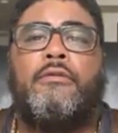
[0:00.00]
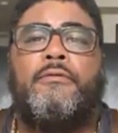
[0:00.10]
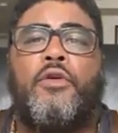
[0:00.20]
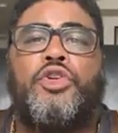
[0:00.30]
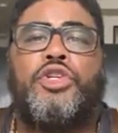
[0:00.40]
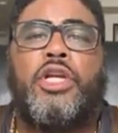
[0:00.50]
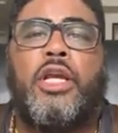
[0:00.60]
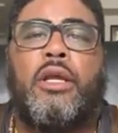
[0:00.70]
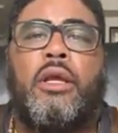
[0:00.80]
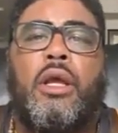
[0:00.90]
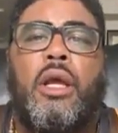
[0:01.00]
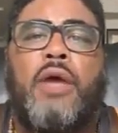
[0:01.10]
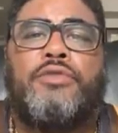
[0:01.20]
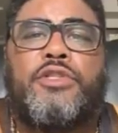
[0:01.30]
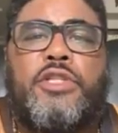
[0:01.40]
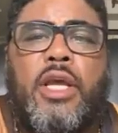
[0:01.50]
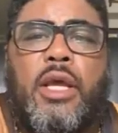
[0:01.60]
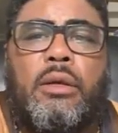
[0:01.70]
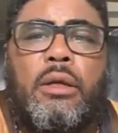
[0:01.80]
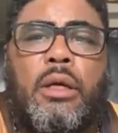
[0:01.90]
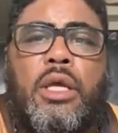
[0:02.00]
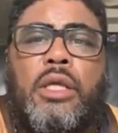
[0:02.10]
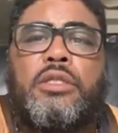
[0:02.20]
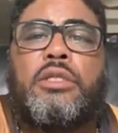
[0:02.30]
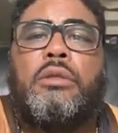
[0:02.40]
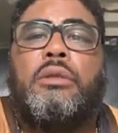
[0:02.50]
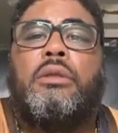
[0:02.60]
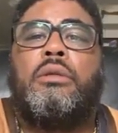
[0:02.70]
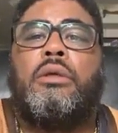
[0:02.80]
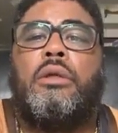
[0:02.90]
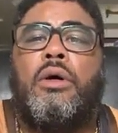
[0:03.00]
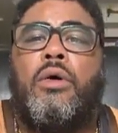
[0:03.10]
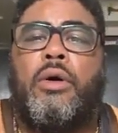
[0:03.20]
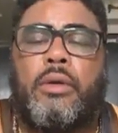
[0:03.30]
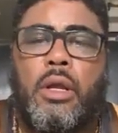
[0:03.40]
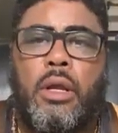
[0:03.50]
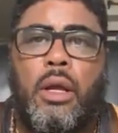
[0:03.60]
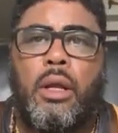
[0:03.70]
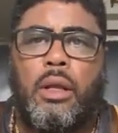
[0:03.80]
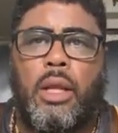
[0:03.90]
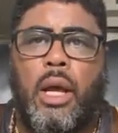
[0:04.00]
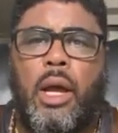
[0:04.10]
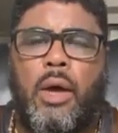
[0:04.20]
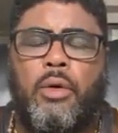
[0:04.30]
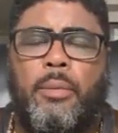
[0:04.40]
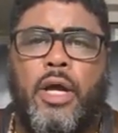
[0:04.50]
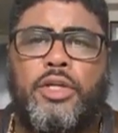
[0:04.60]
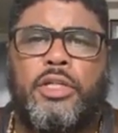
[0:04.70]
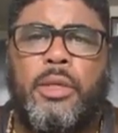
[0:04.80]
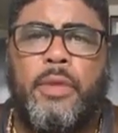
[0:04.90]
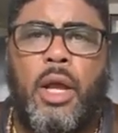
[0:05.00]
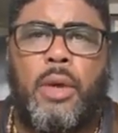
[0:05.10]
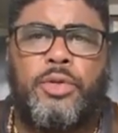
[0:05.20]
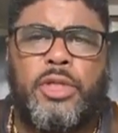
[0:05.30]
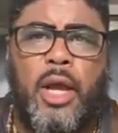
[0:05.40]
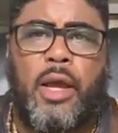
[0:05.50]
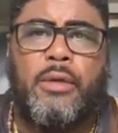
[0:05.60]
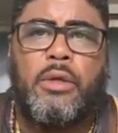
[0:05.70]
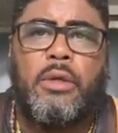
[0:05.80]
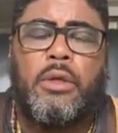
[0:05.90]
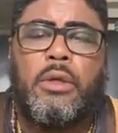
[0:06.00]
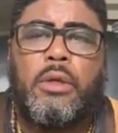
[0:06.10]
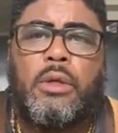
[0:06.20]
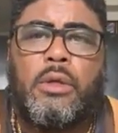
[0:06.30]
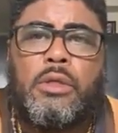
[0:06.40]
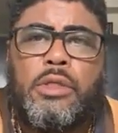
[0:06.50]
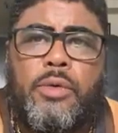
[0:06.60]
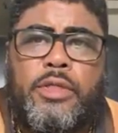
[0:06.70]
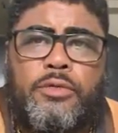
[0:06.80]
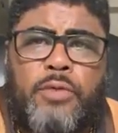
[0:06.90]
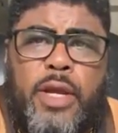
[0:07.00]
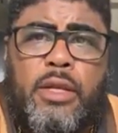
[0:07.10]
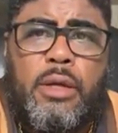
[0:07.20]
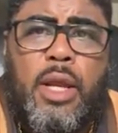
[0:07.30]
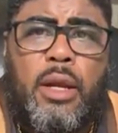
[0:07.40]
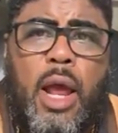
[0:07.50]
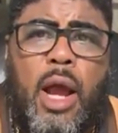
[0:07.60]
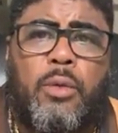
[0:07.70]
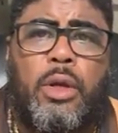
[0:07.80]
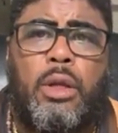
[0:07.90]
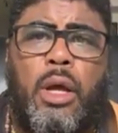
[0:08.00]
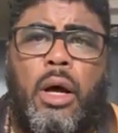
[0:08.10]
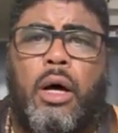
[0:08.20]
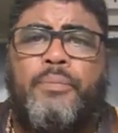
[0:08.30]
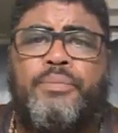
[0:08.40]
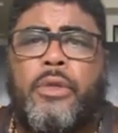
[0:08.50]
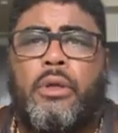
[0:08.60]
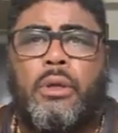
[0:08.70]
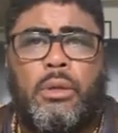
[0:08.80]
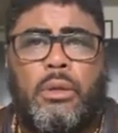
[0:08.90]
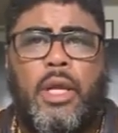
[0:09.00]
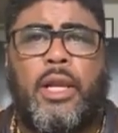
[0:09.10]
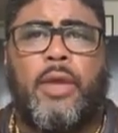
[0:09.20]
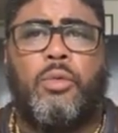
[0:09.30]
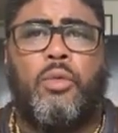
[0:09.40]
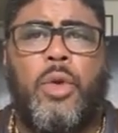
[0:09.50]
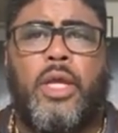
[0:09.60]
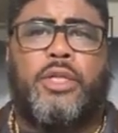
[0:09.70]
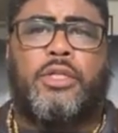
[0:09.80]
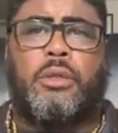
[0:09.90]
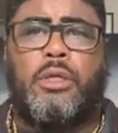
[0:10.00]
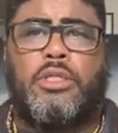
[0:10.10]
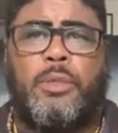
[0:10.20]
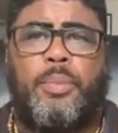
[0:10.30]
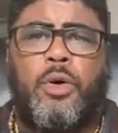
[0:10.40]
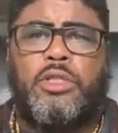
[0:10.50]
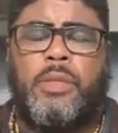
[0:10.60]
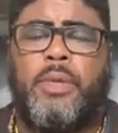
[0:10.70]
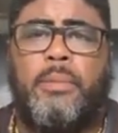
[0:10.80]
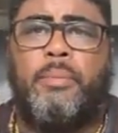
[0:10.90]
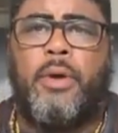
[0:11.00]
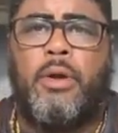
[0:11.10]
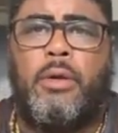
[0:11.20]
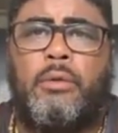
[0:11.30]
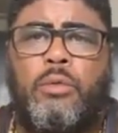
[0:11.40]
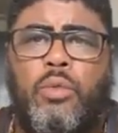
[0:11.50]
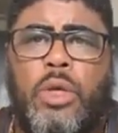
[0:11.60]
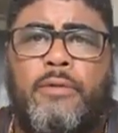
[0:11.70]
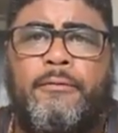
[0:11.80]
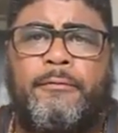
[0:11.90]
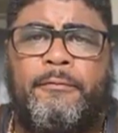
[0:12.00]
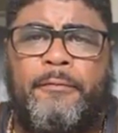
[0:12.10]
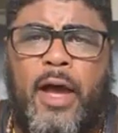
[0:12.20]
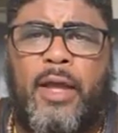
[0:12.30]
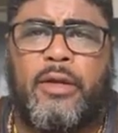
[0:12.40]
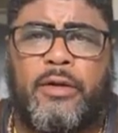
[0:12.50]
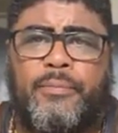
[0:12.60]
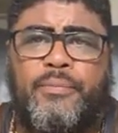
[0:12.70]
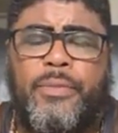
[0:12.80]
for she have sinned against the Lord. Yahweh Bahashem, Yahweh Shai. So it's written in our law that a witch is supposed to be burned with fire.